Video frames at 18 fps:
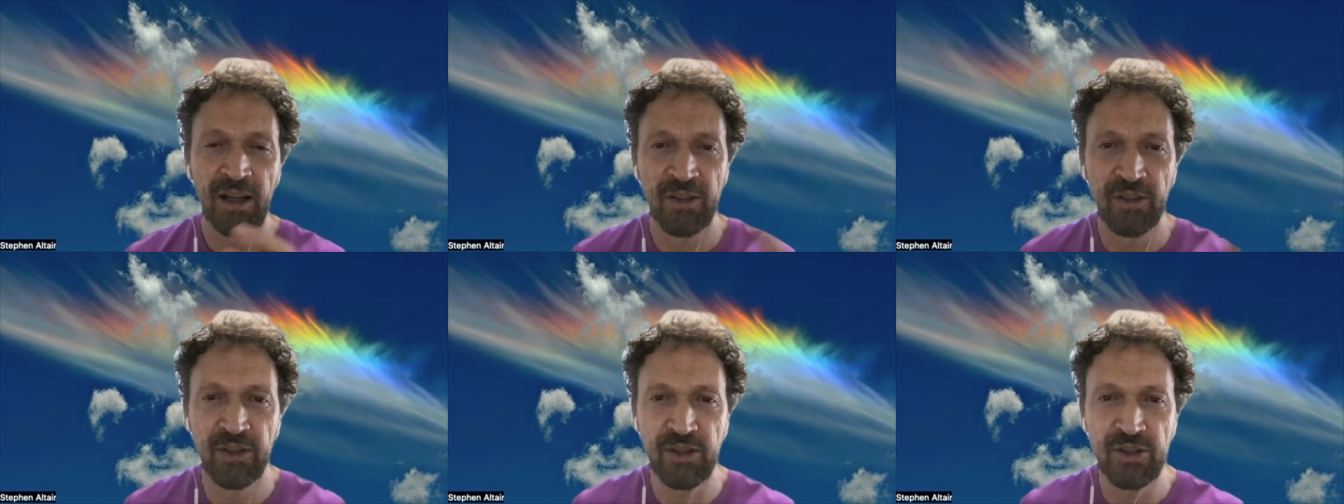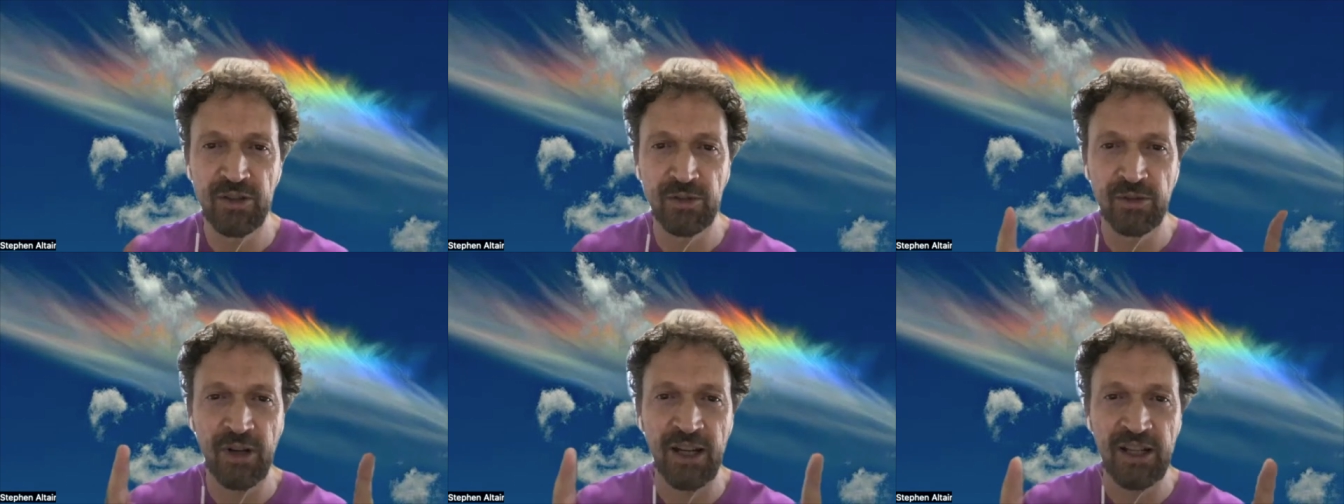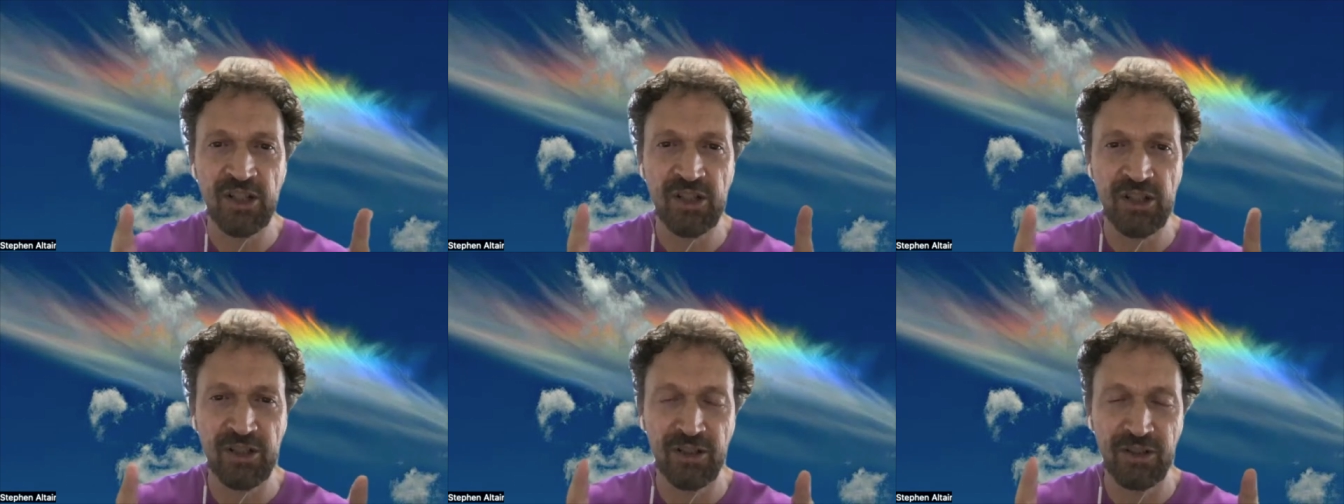the
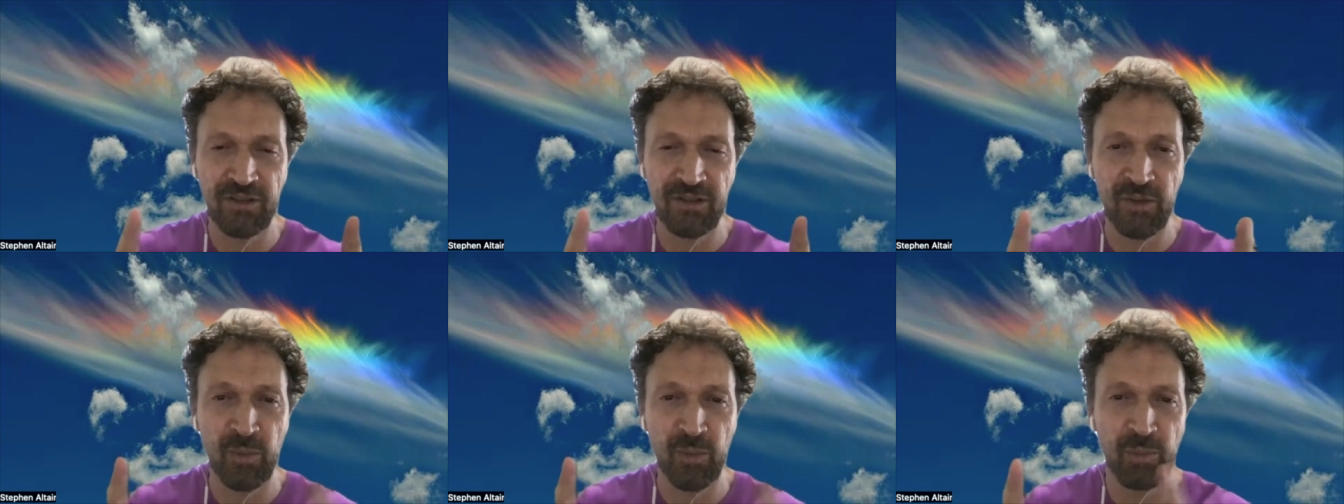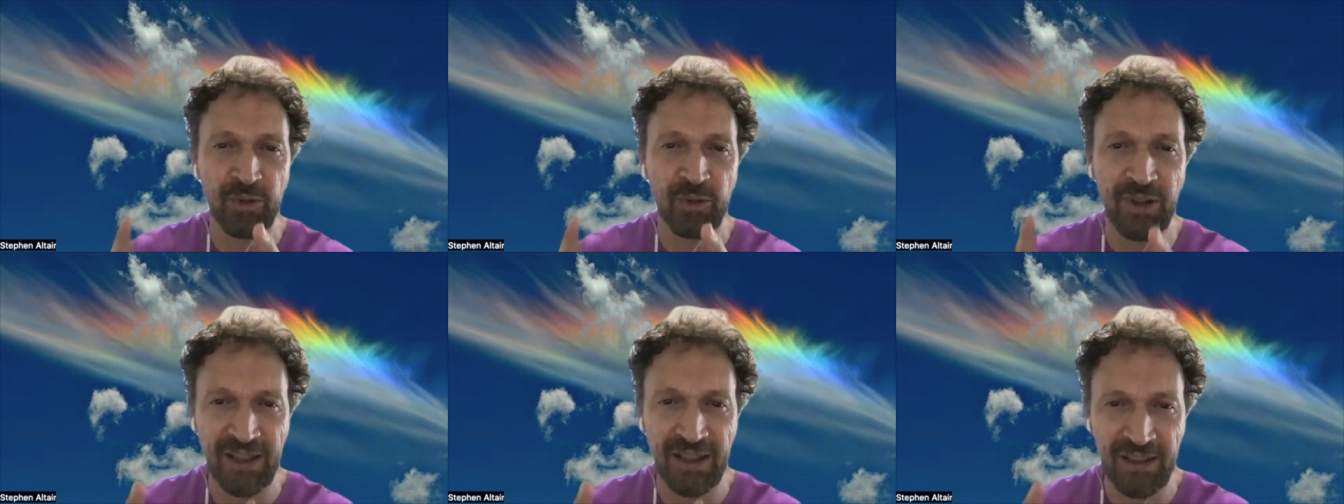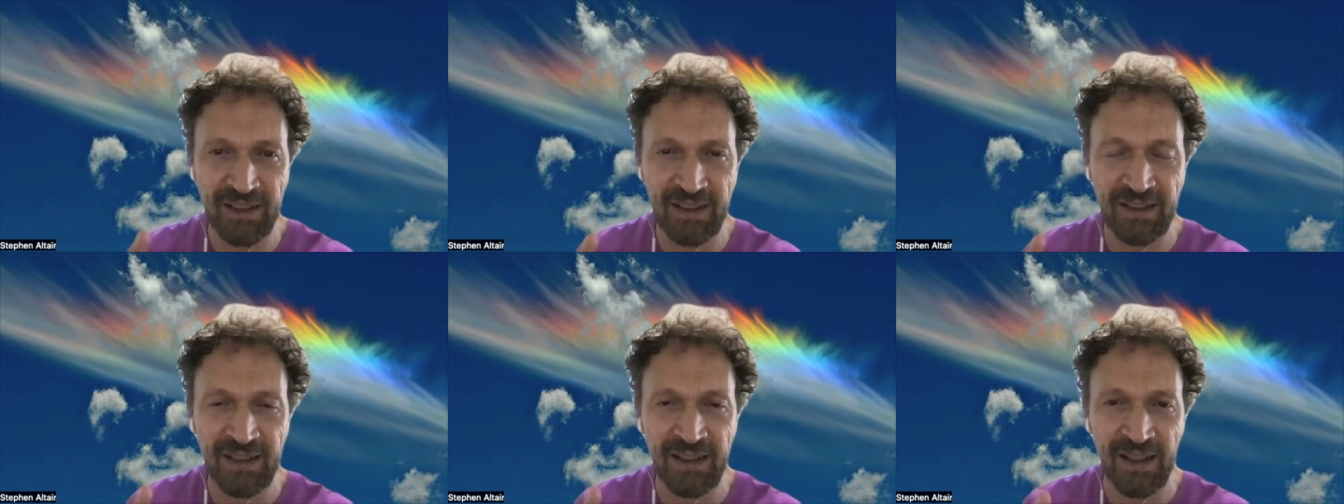duration of a
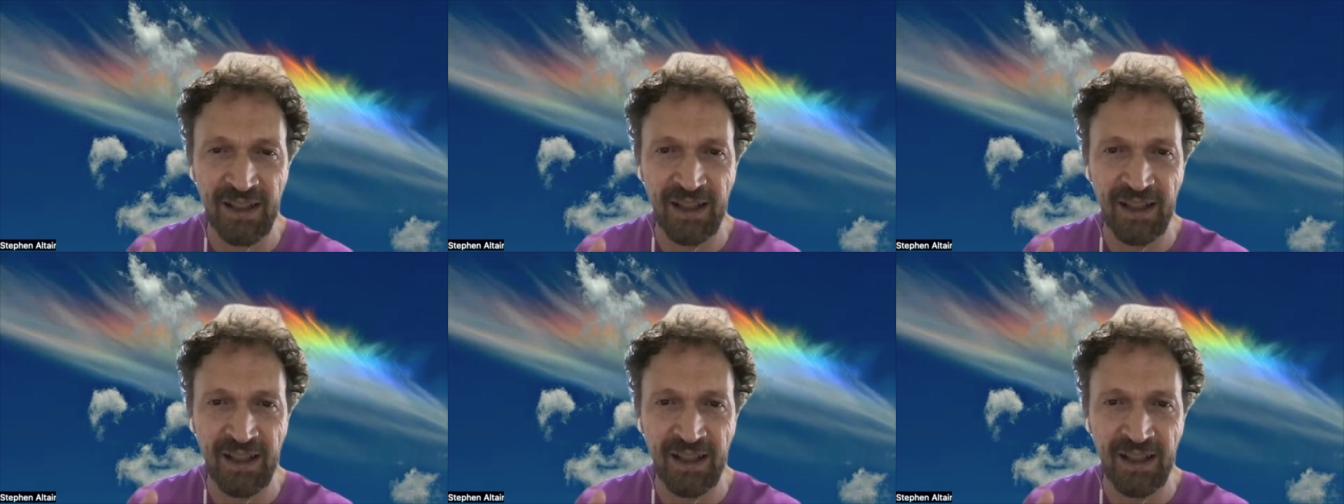breath